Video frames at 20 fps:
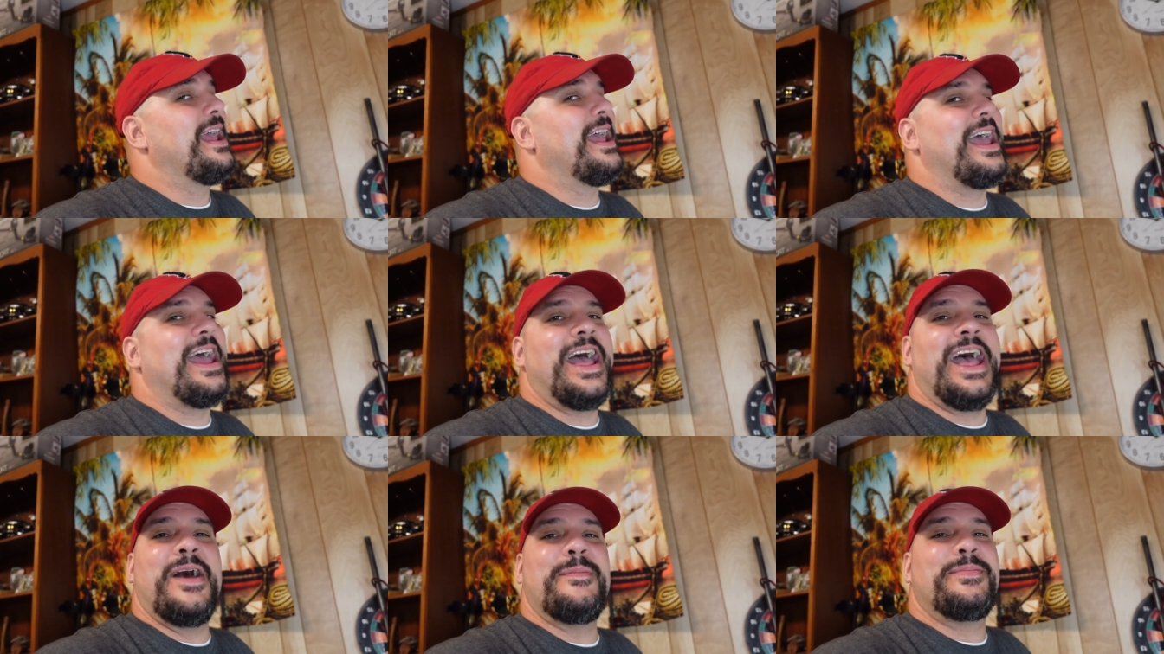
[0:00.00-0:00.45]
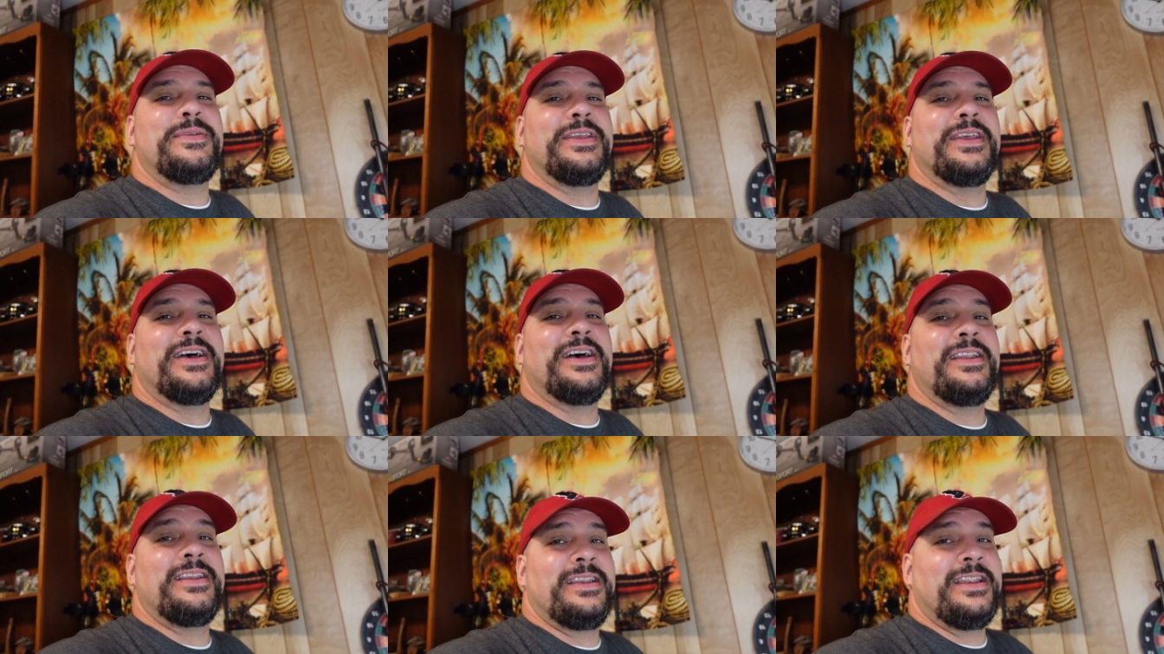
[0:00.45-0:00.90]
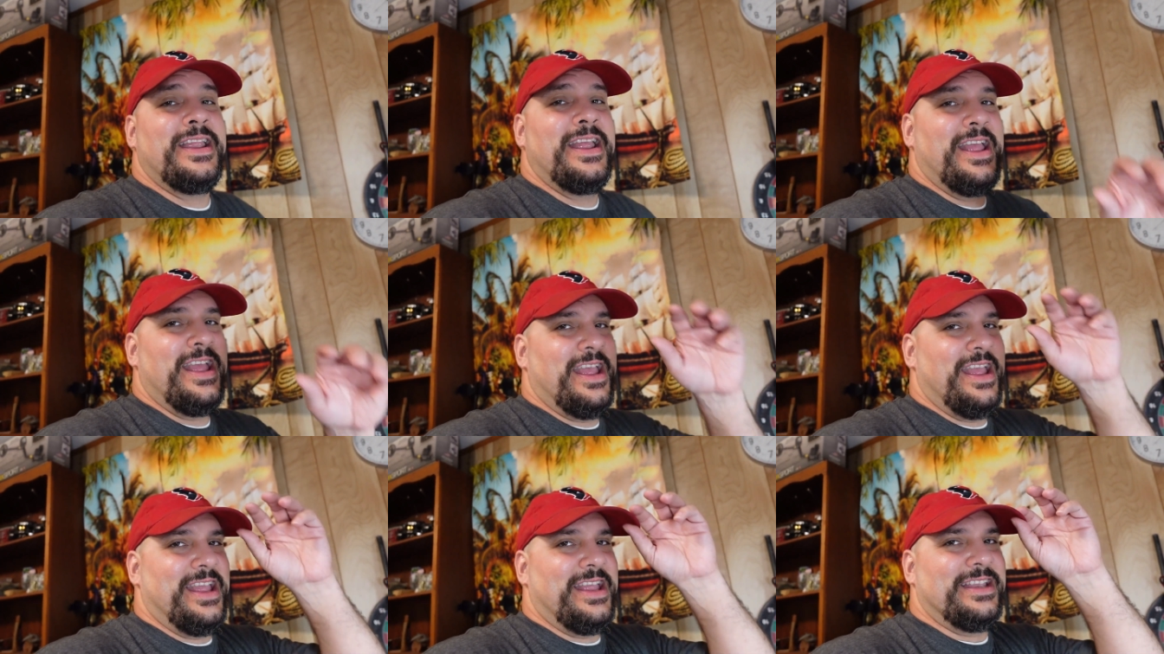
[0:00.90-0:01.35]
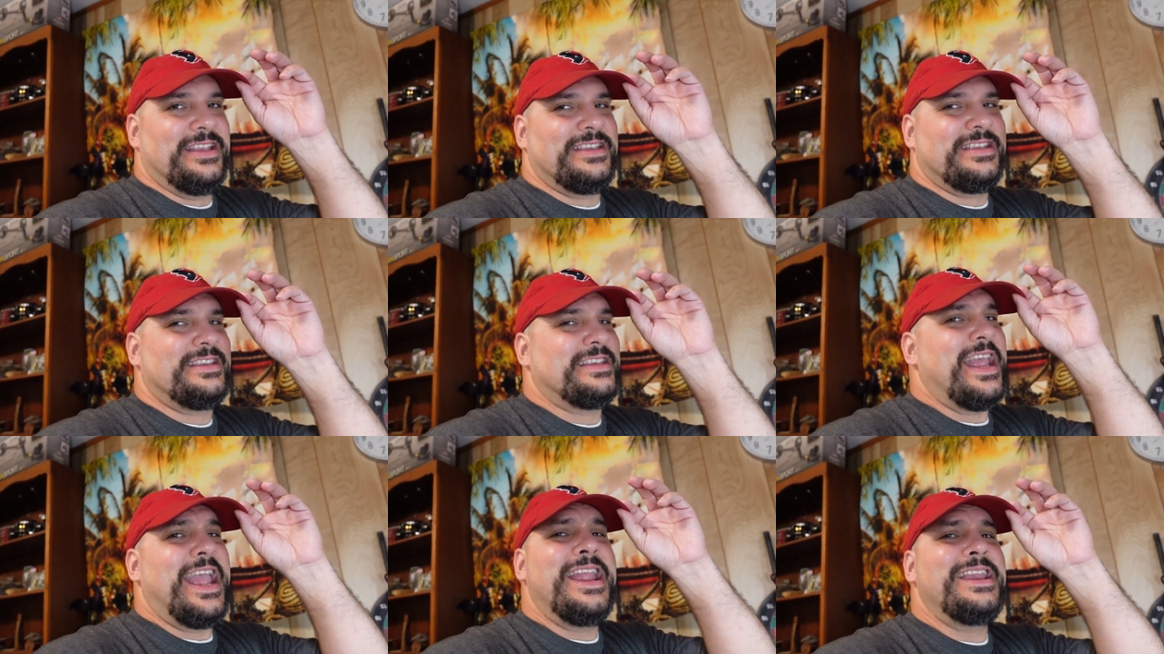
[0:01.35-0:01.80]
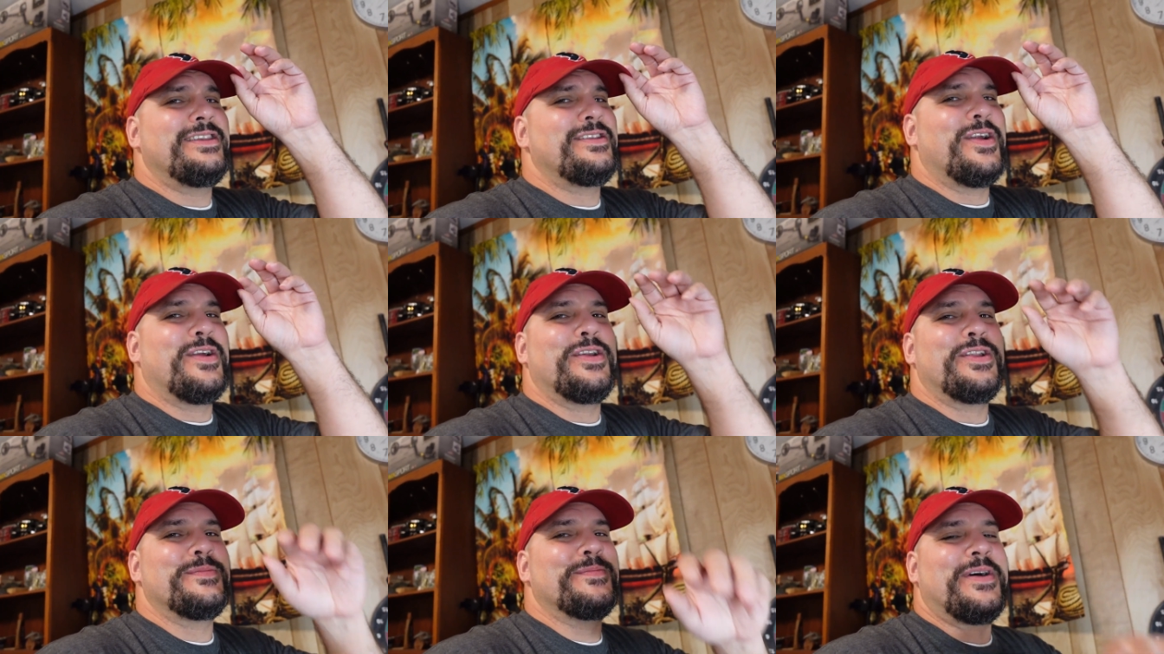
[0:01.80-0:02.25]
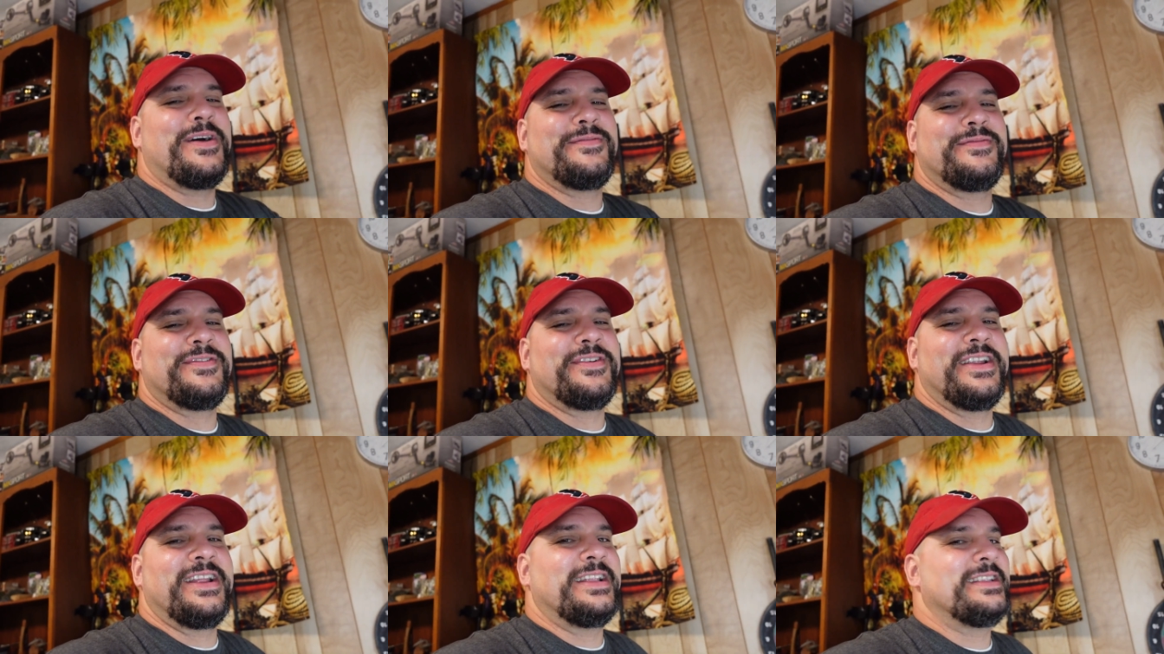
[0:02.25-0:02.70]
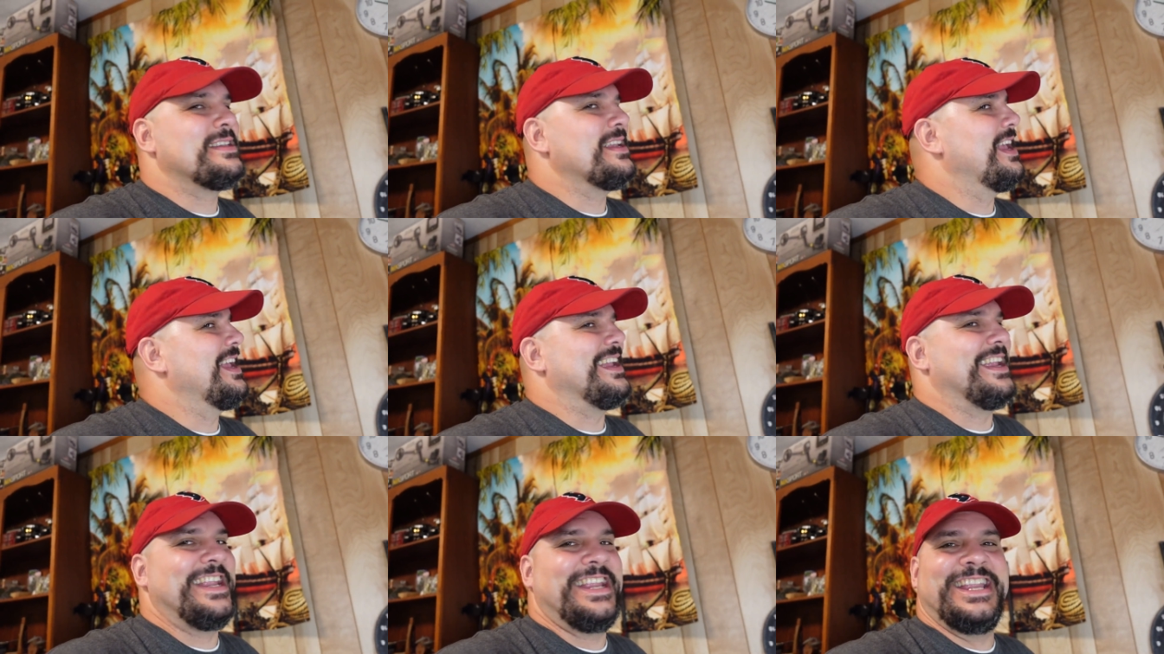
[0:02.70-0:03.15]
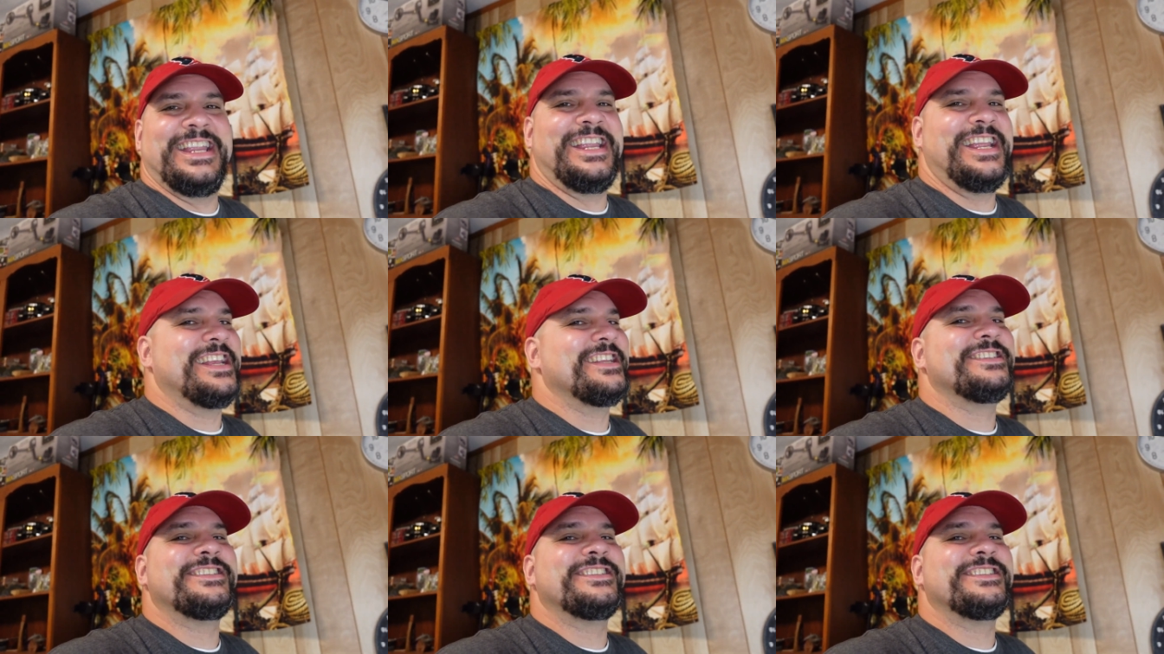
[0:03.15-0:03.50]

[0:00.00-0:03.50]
Happy hunting and stay dirty, my friends. Yes,